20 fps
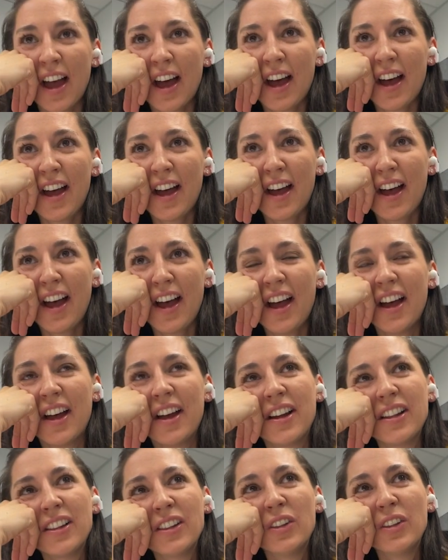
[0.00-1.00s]
Uh,
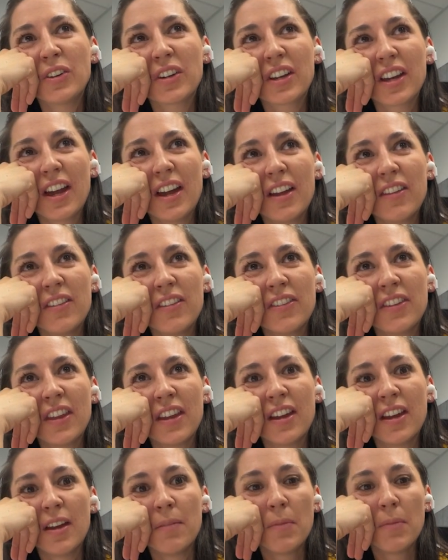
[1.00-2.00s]
look,
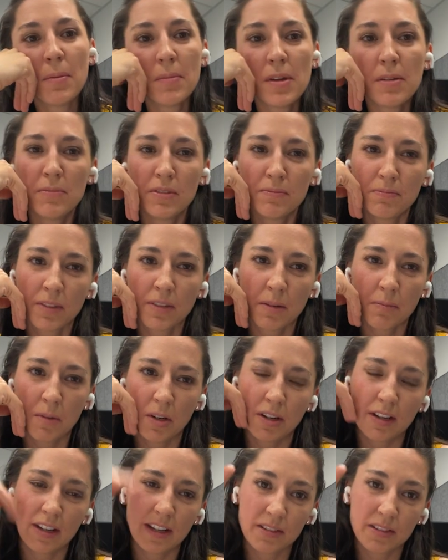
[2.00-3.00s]
the mermaid
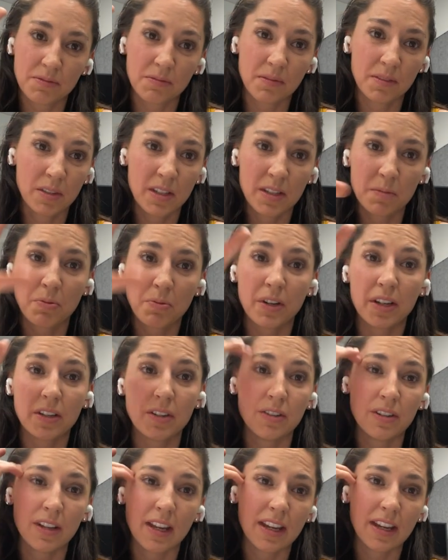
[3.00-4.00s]
community is, is pretty
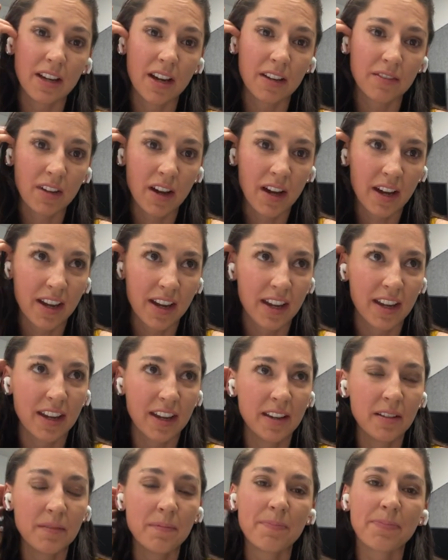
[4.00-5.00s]
unique. I,
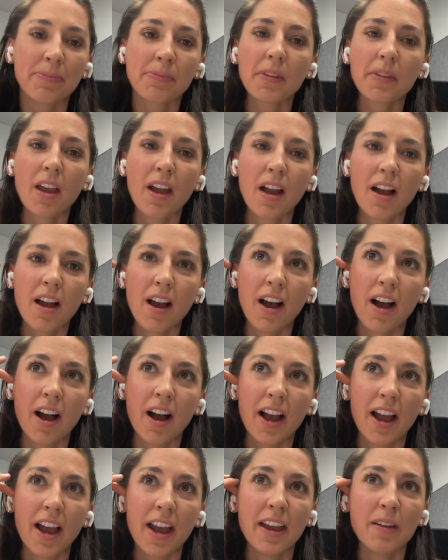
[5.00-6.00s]
I,
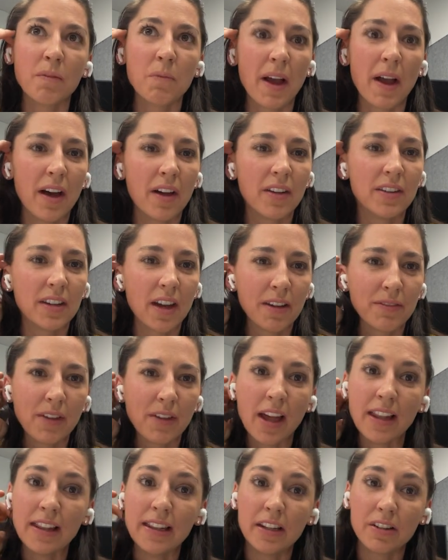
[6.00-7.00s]
I wound, I,
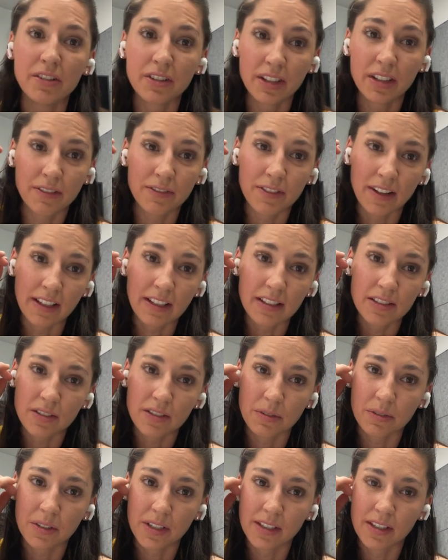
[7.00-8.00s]
I literally fell
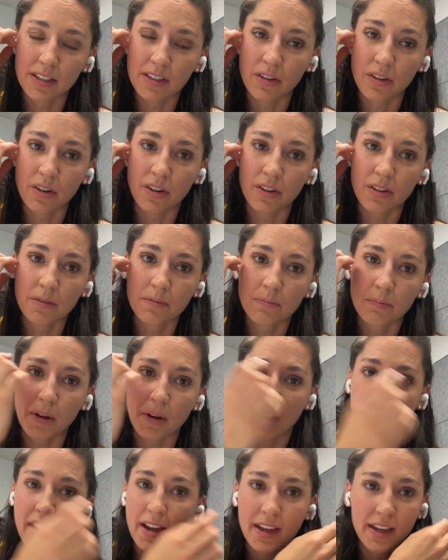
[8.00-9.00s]
into it not
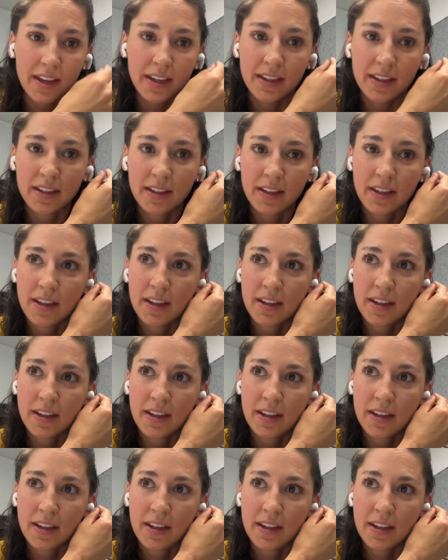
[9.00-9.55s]
by